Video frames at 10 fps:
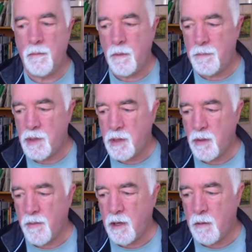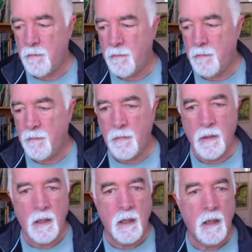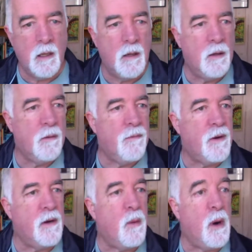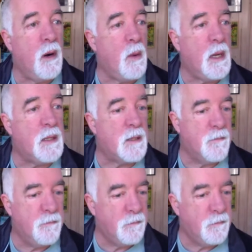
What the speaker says: Oops, it's over here. Figure out where it was.